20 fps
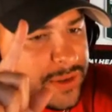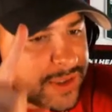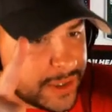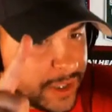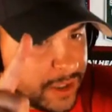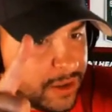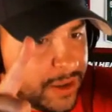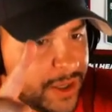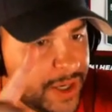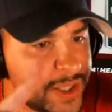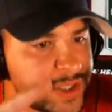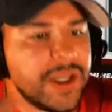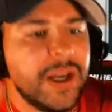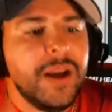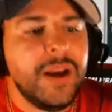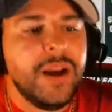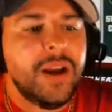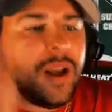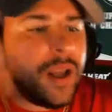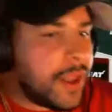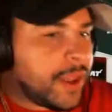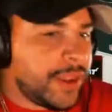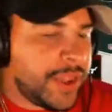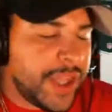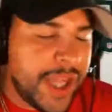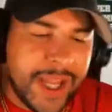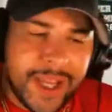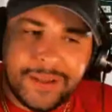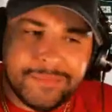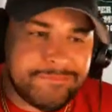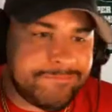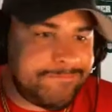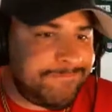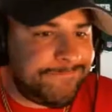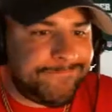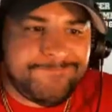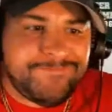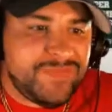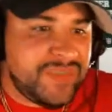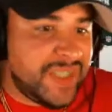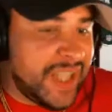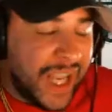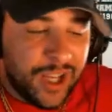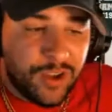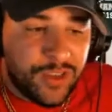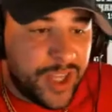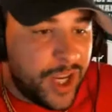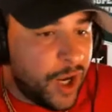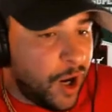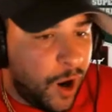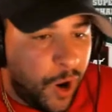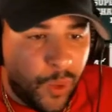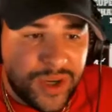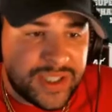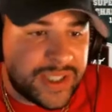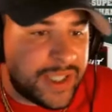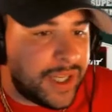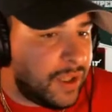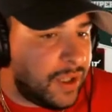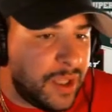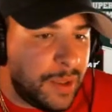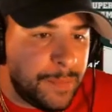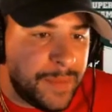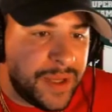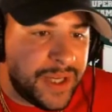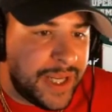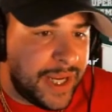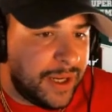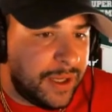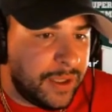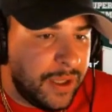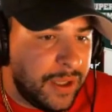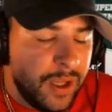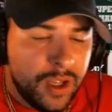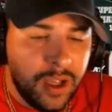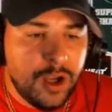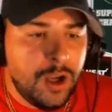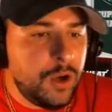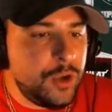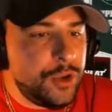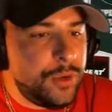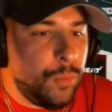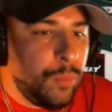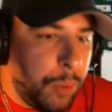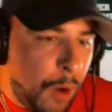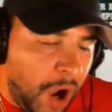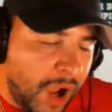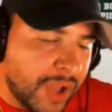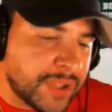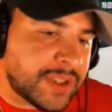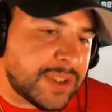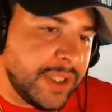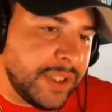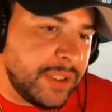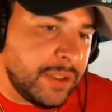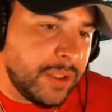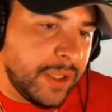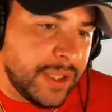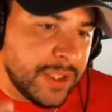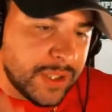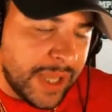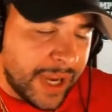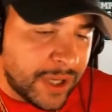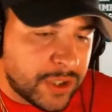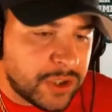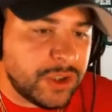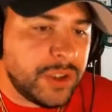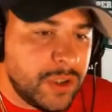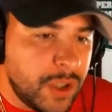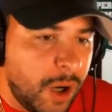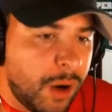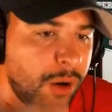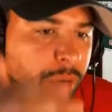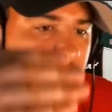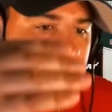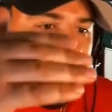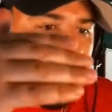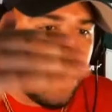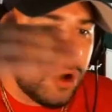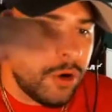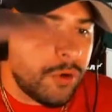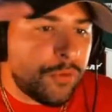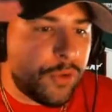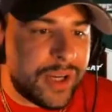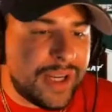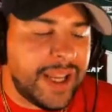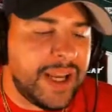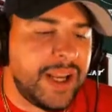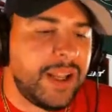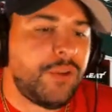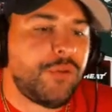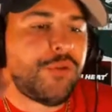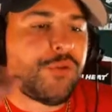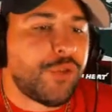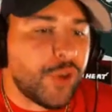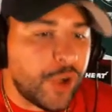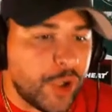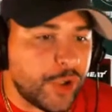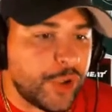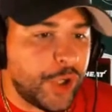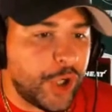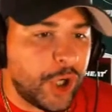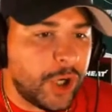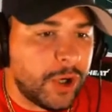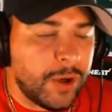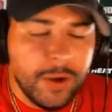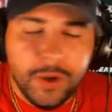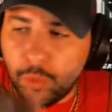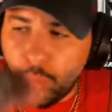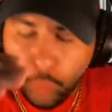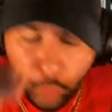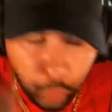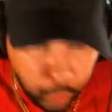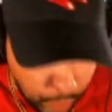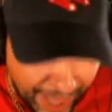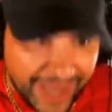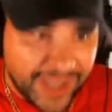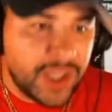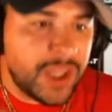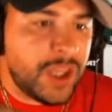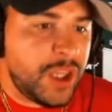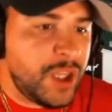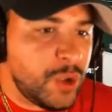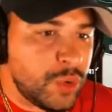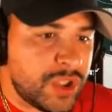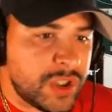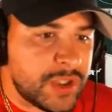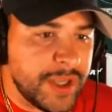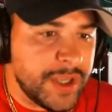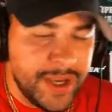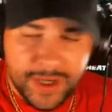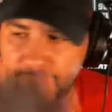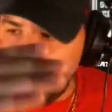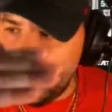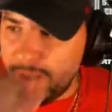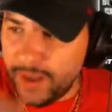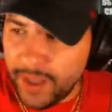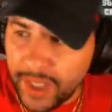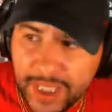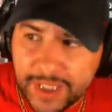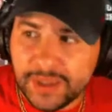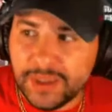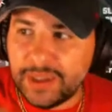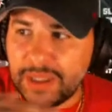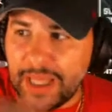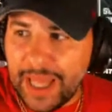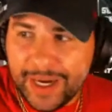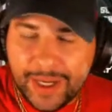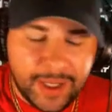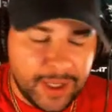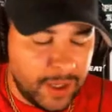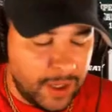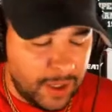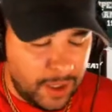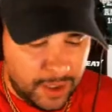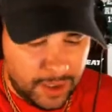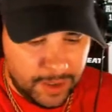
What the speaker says: series, they always get eliminated. Boston is actually known for getting further, like Houston and like